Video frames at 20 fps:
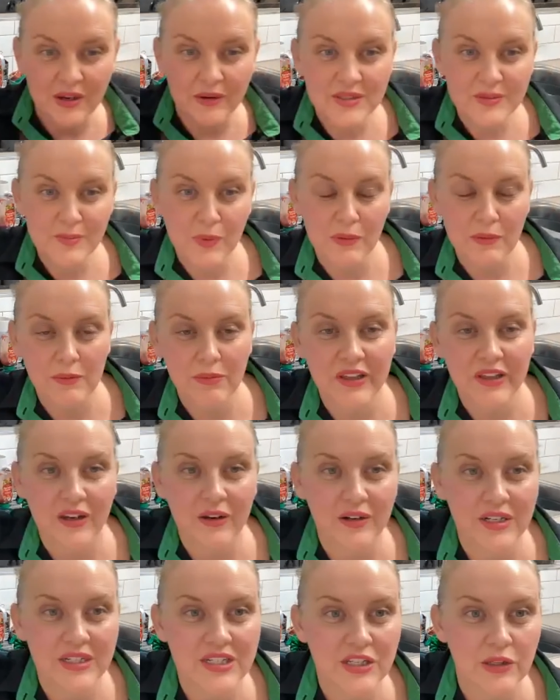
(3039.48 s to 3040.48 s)
so it's probably
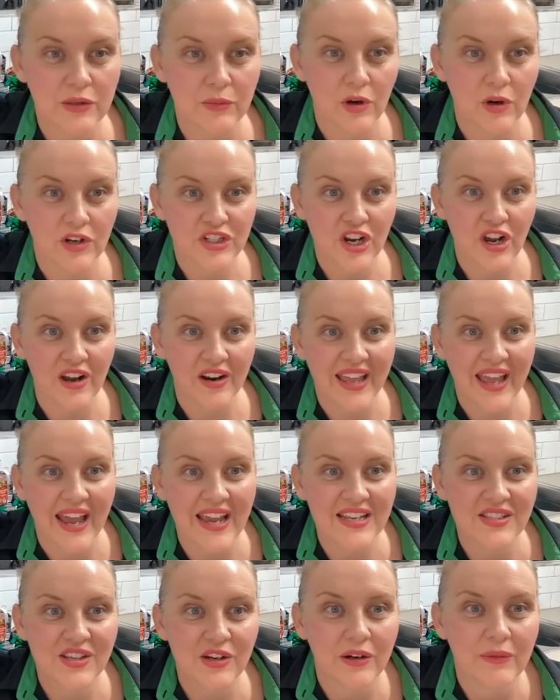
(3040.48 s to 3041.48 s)
gone into the wash. Oh,
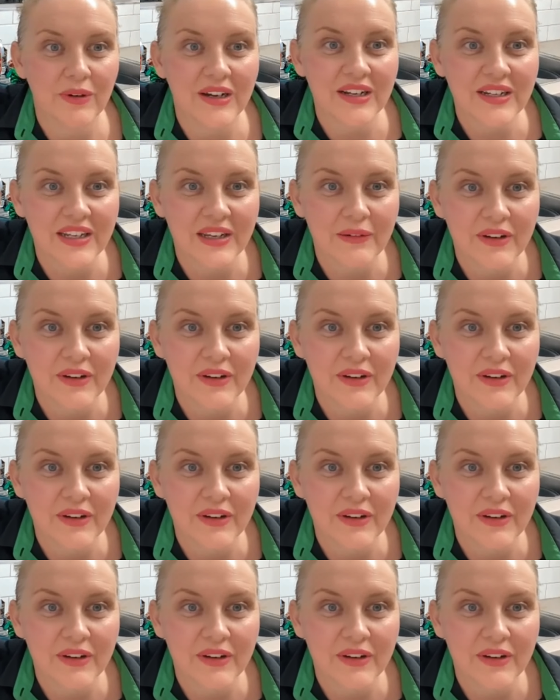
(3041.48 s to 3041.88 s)
Kay's got one.